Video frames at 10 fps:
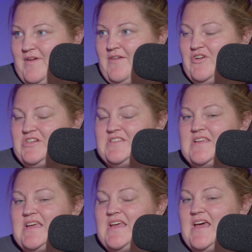mm -hmm. favors,
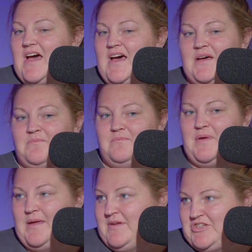um,
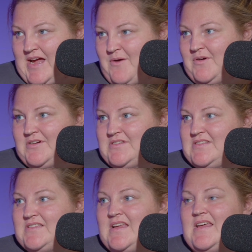baby
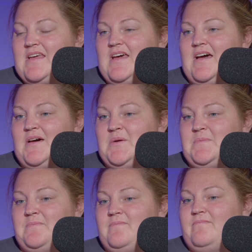showers,
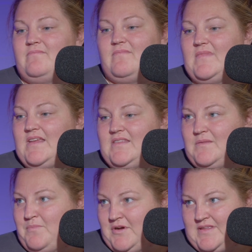um,
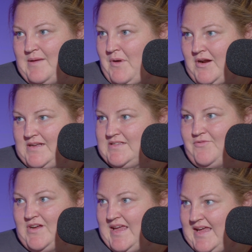birthday parties
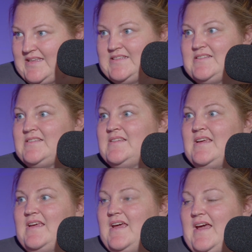for kids
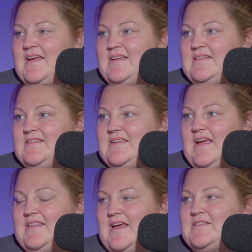and
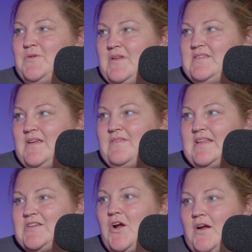and that sort of stuff
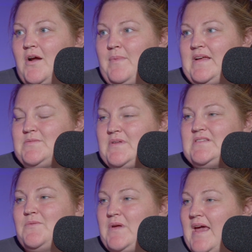that's our, our biggest
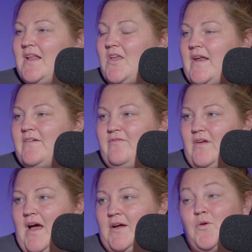ones we get a lot of
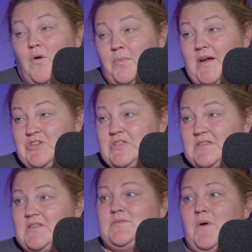uh,
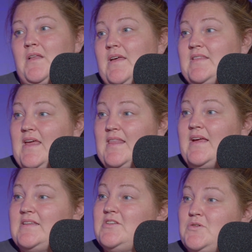corporations as well like they
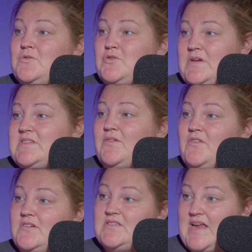like to do treats
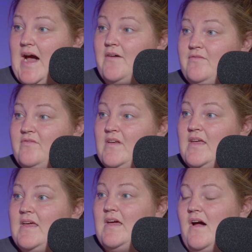for their staff
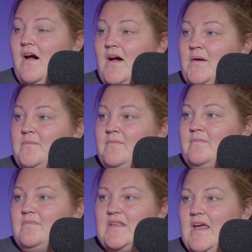
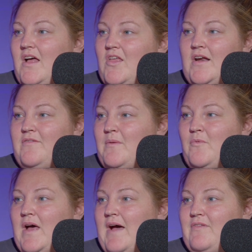um, a lot of them
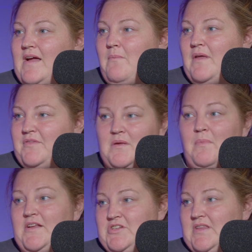will have like a monthly
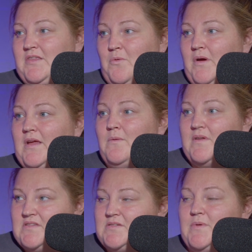budget that they're working
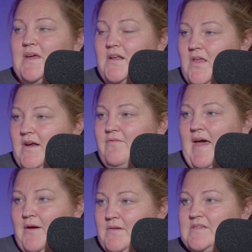with so we get a lot of
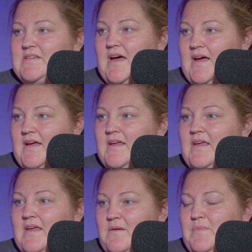that uh,
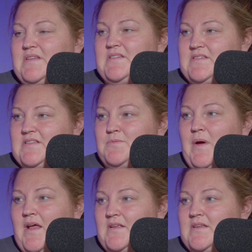mm-hmm. business as
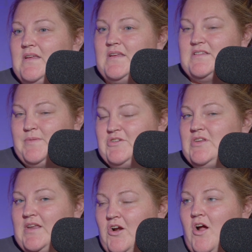well
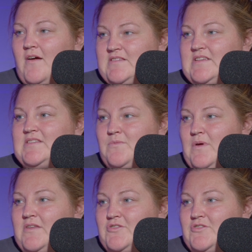especially in our off season when